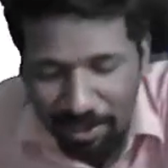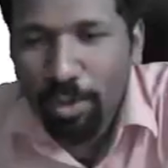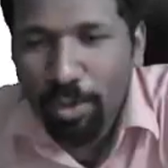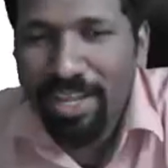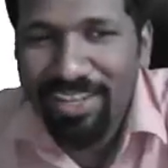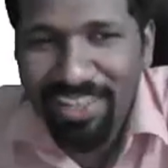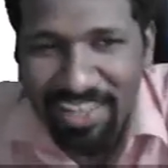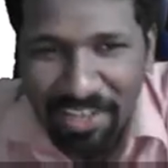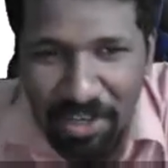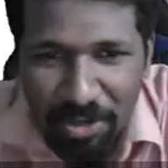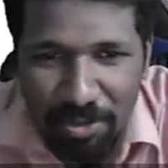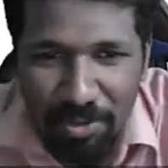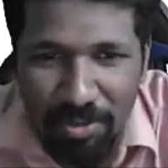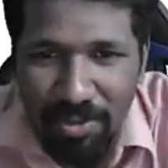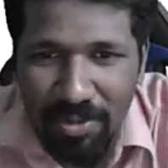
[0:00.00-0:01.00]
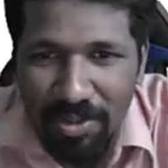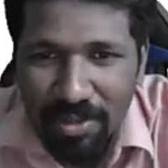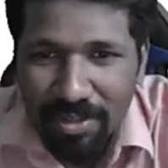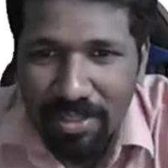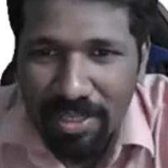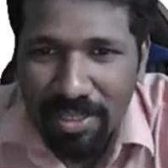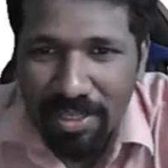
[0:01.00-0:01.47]
992?
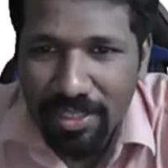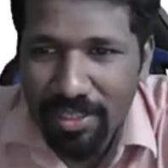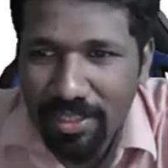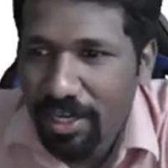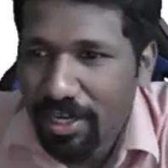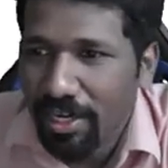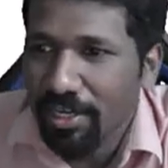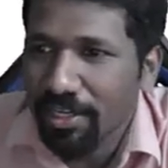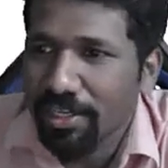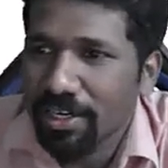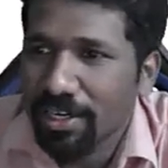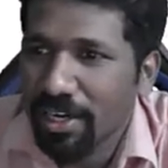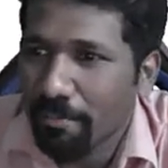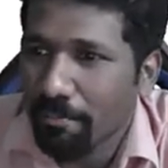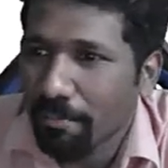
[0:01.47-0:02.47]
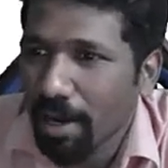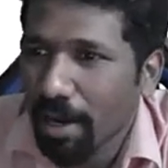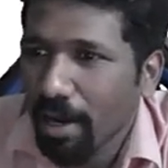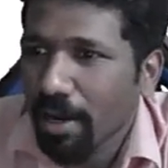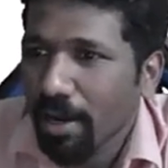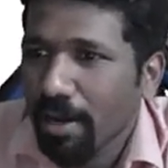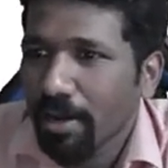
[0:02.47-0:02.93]
That's a 3-digit
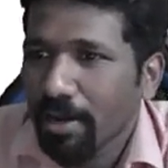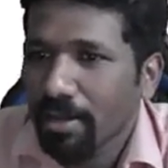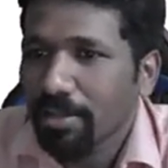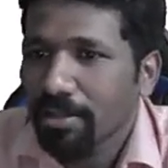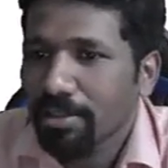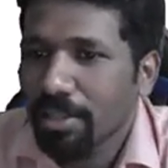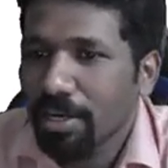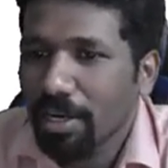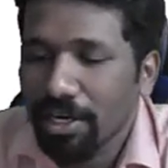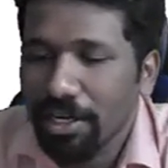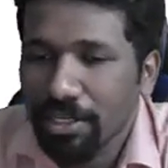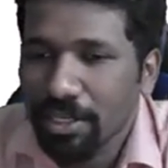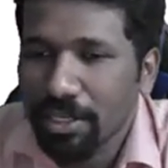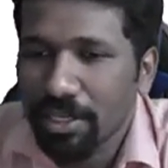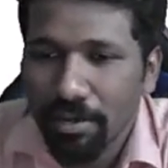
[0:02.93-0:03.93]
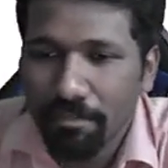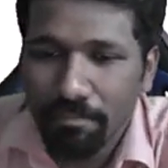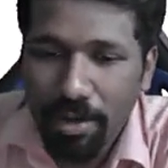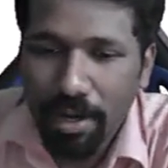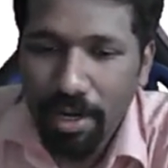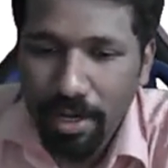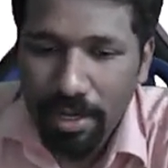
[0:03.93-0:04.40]
number. 3-digit
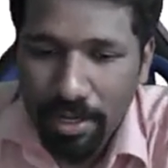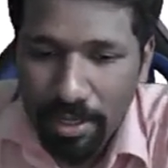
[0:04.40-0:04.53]
number.